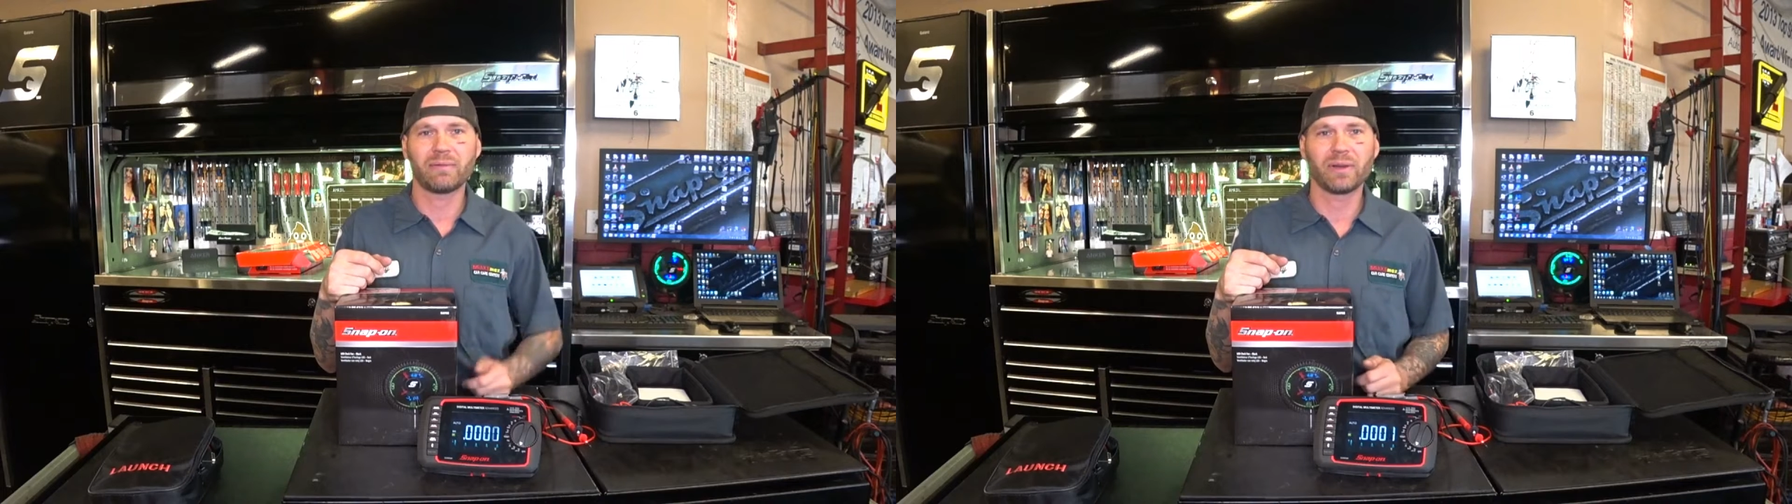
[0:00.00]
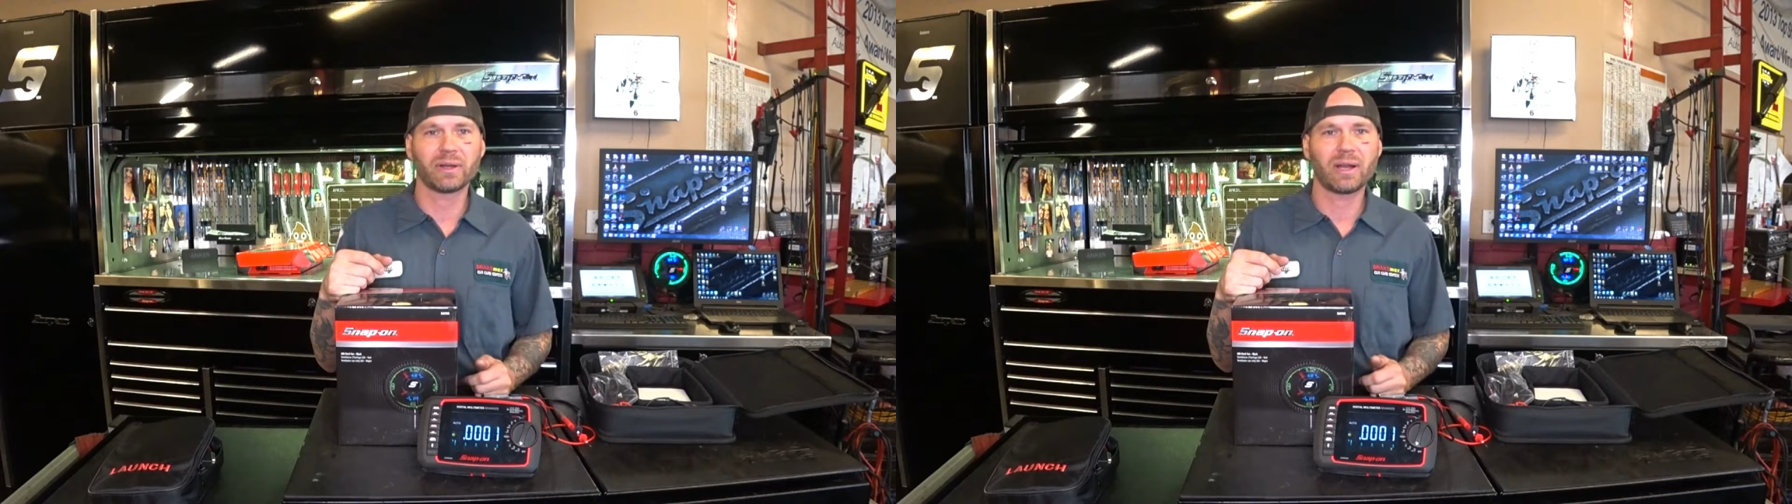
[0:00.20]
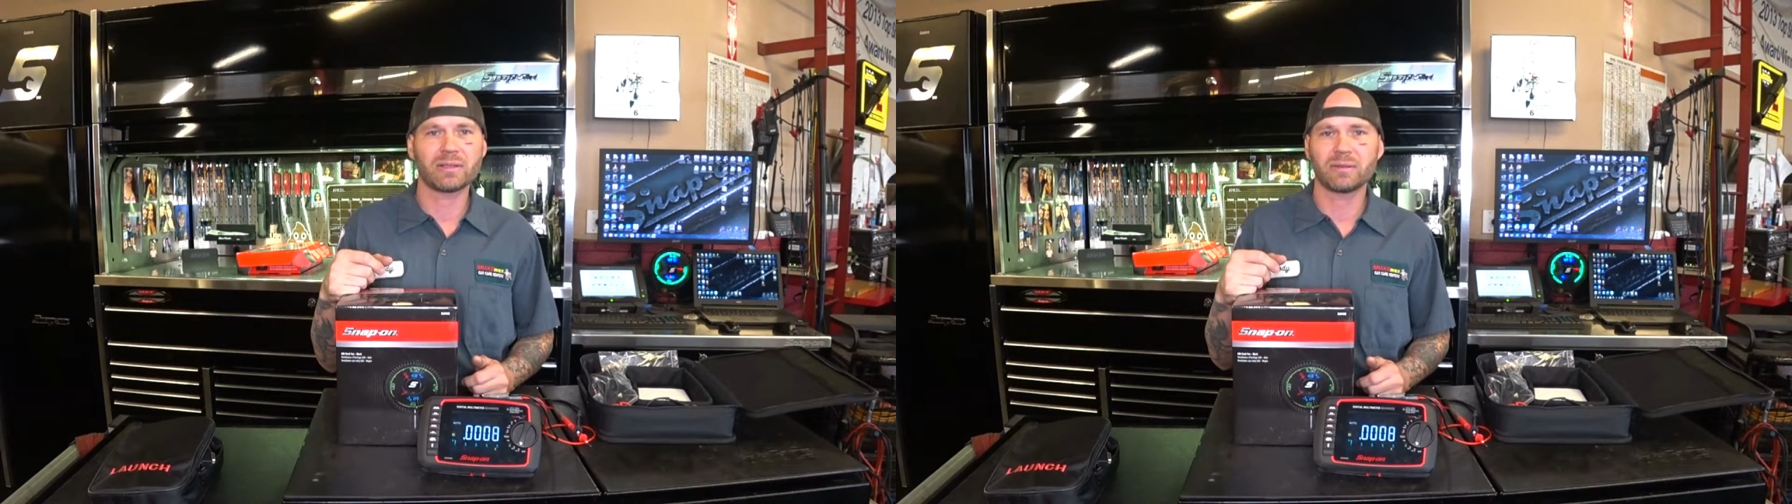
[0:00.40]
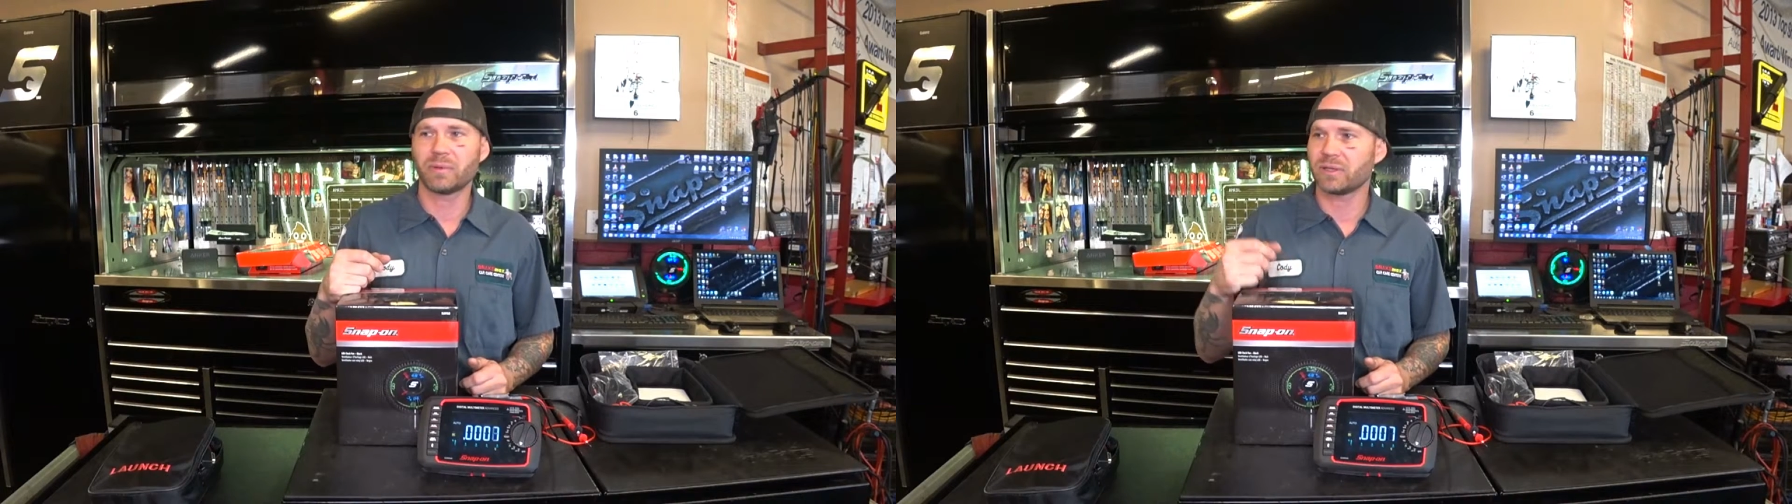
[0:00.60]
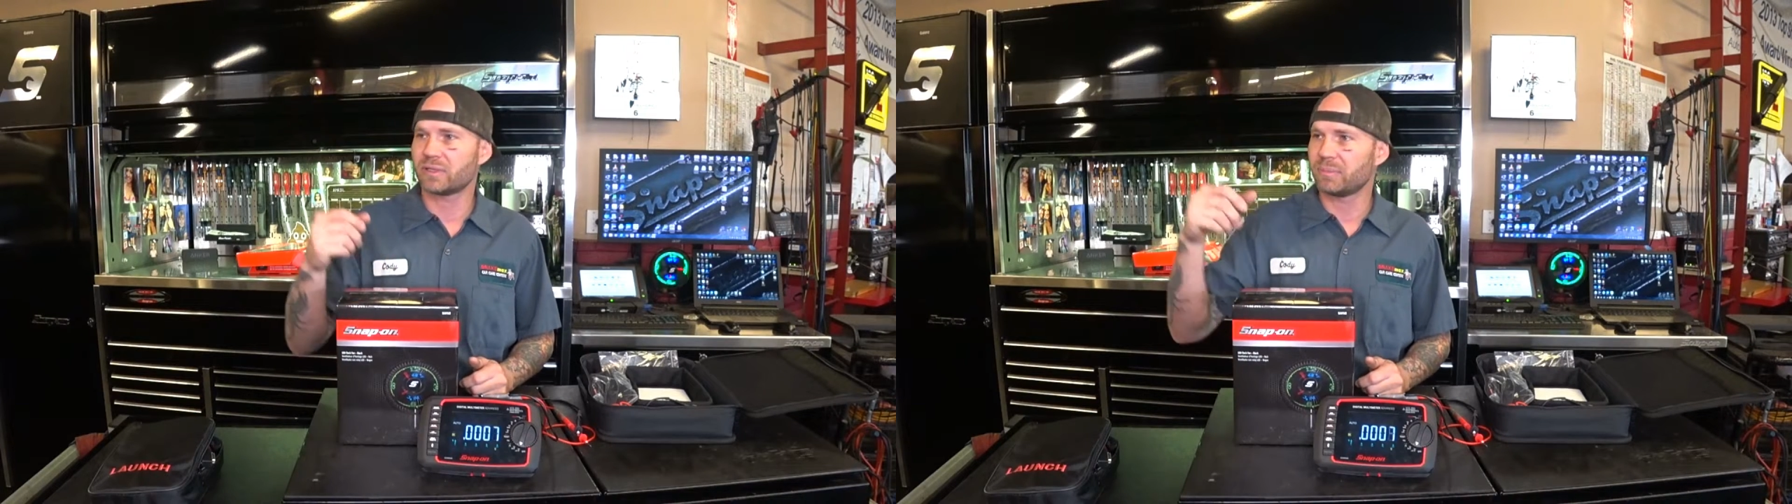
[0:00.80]
for your
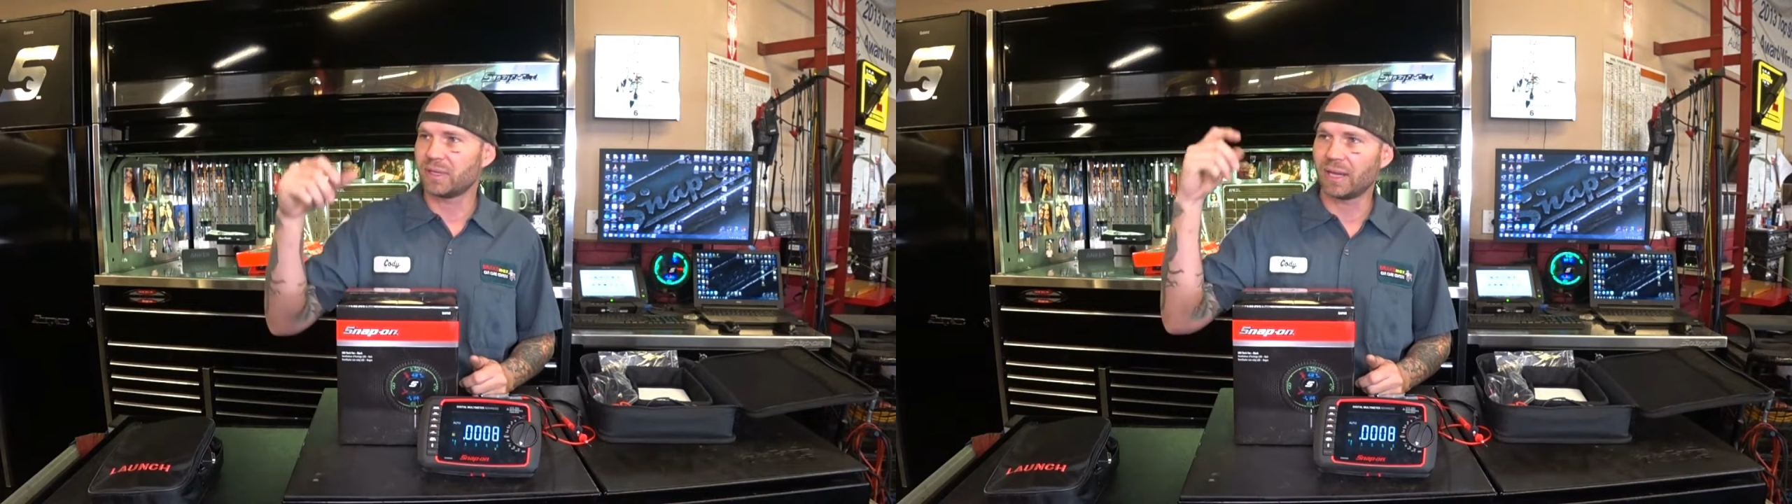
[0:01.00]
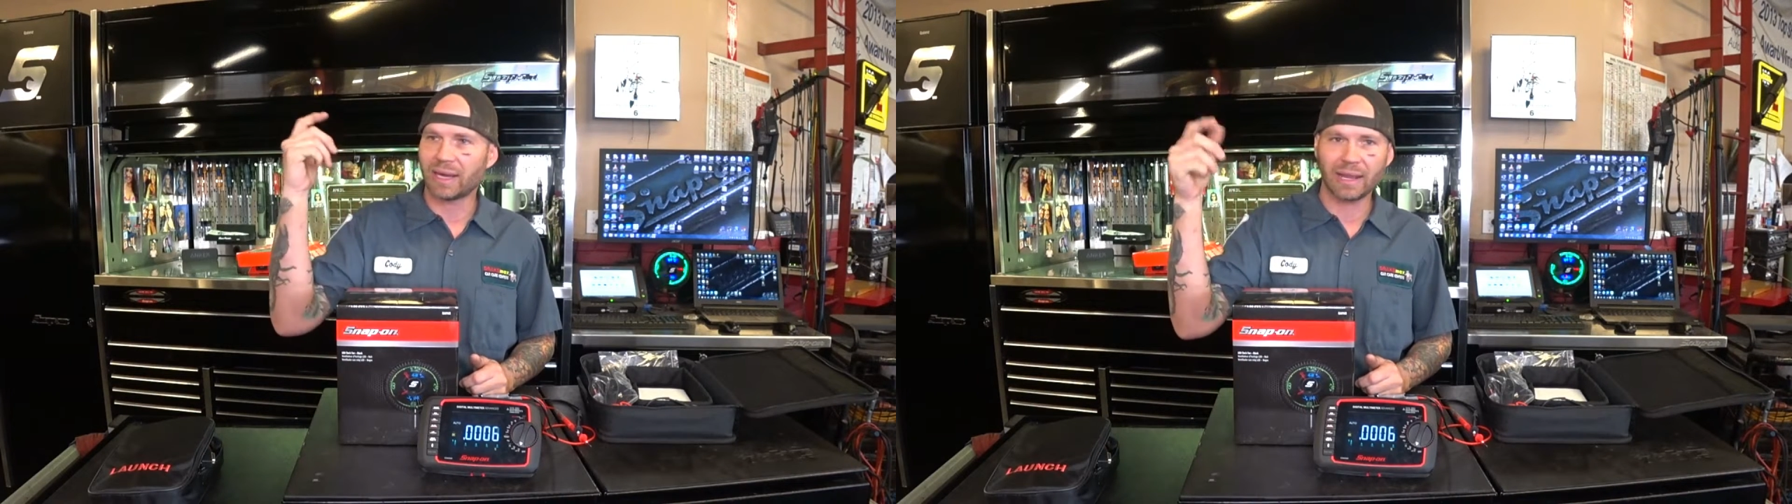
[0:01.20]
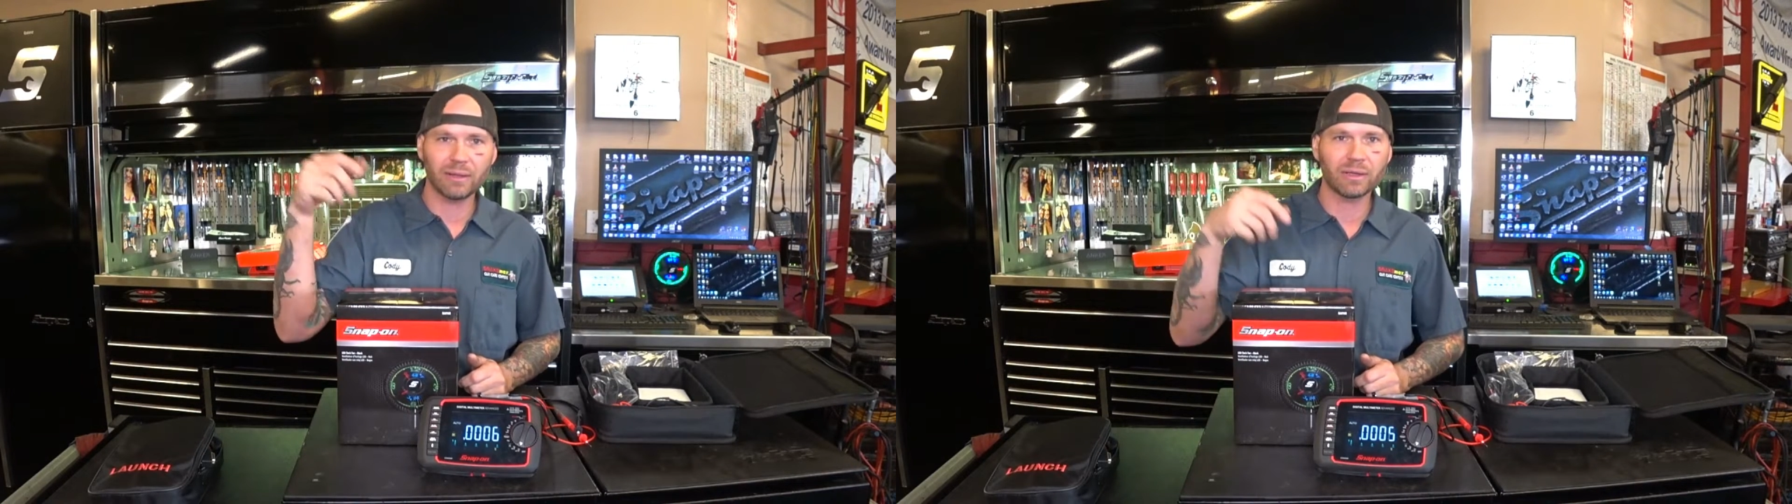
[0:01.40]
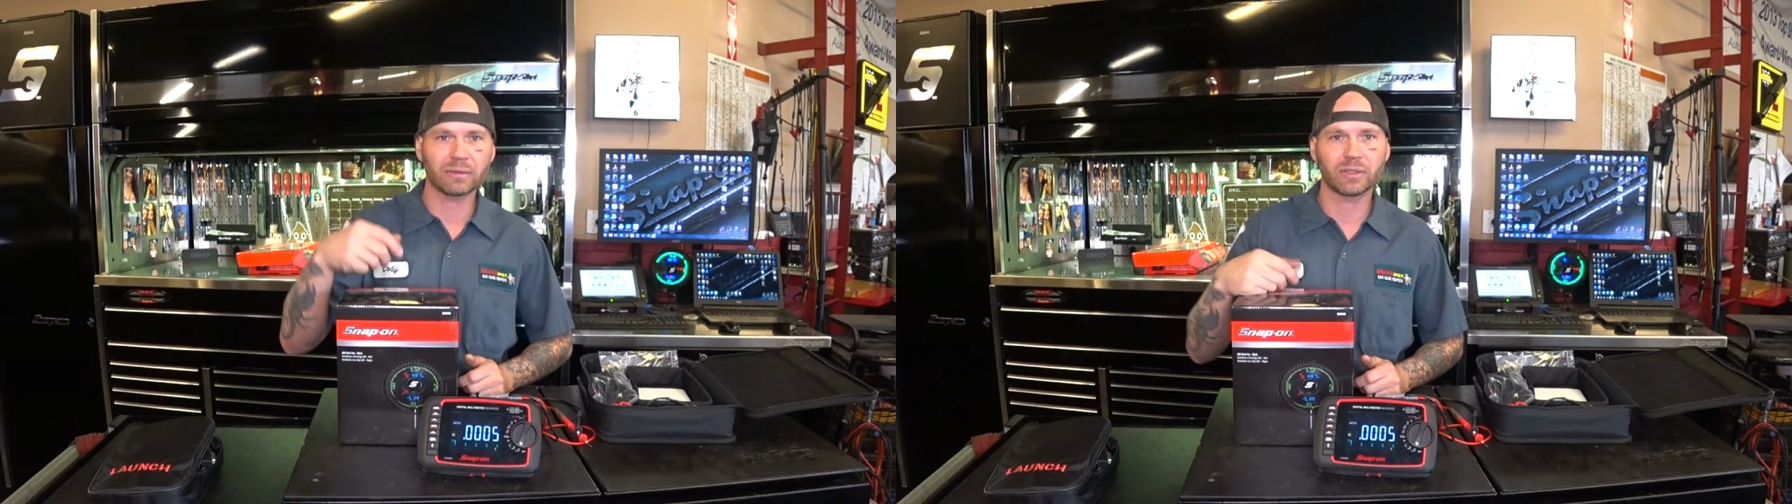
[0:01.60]
customers to be like, hey, look,